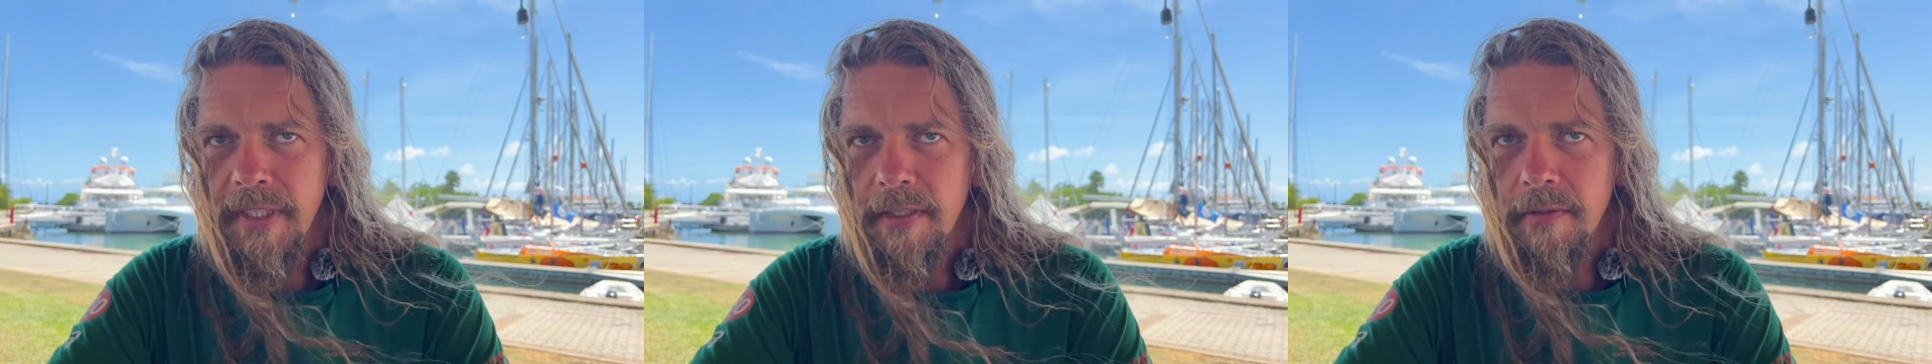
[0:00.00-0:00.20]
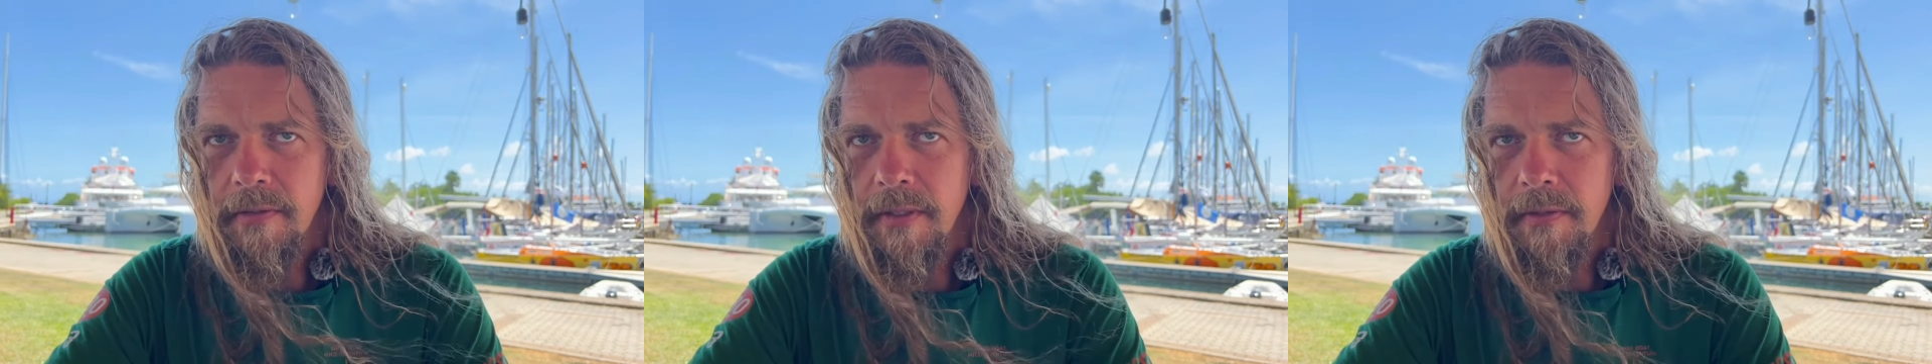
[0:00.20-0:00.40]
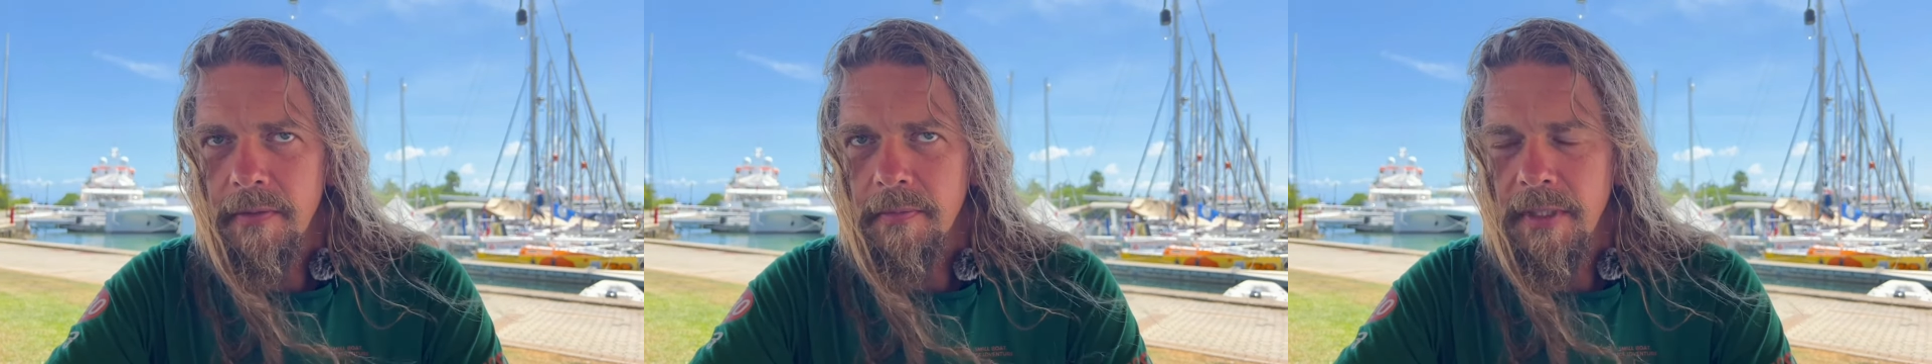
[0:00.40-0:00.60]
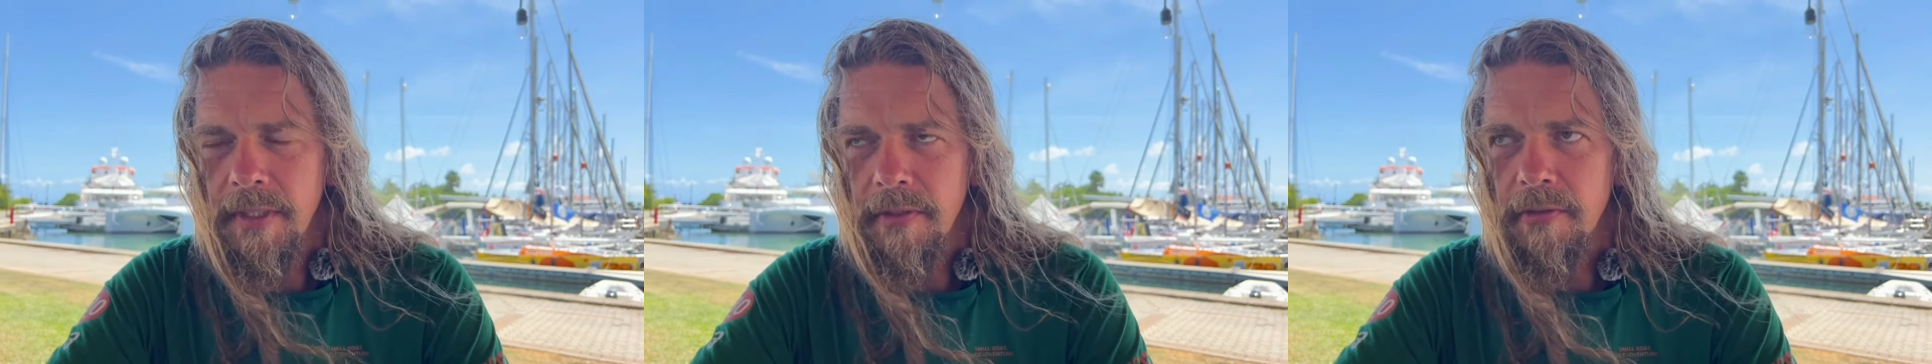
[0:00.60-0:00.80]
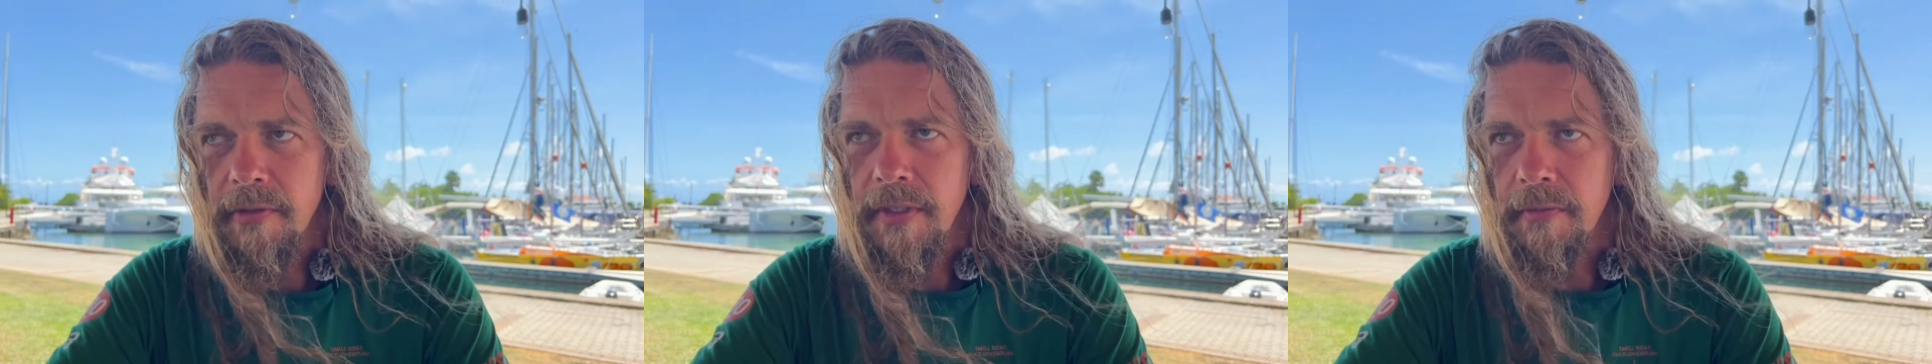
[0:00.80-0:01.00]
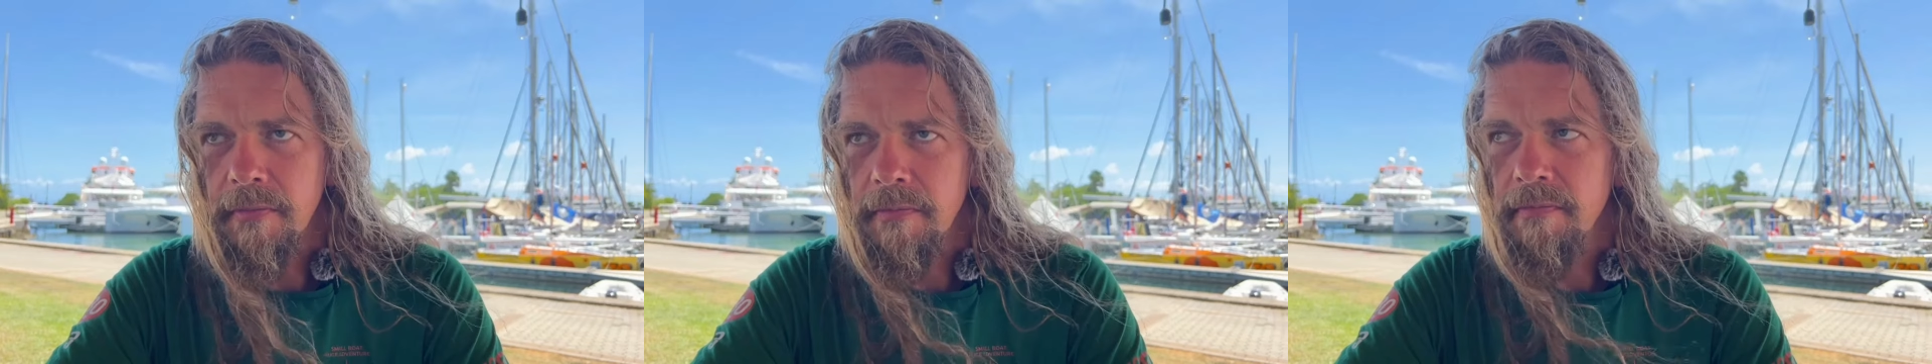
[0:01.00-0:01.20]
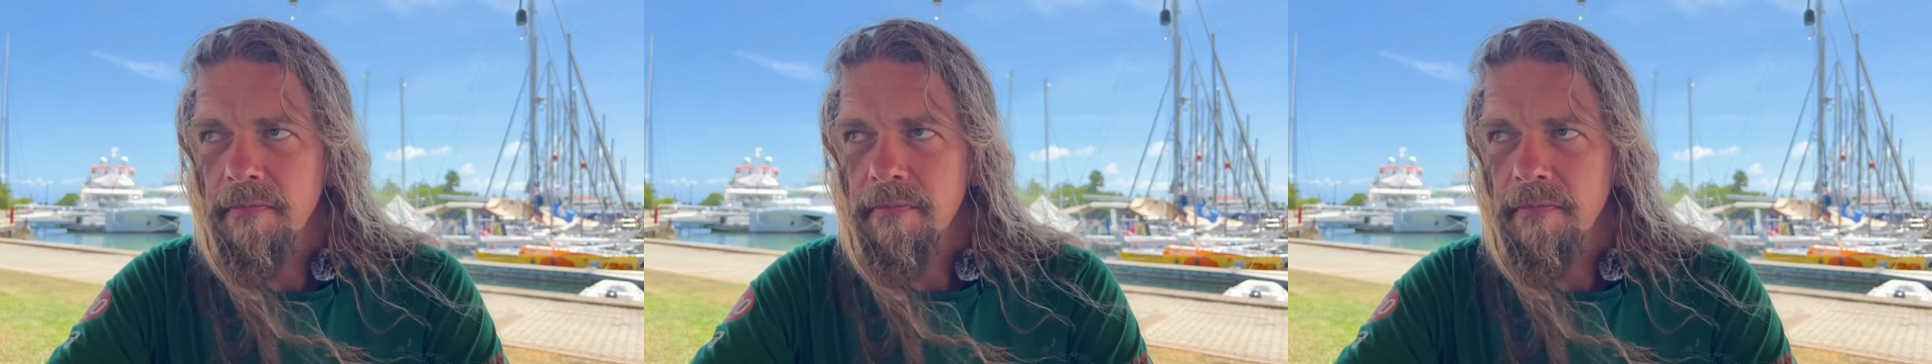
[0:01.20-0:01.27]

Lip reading: I drink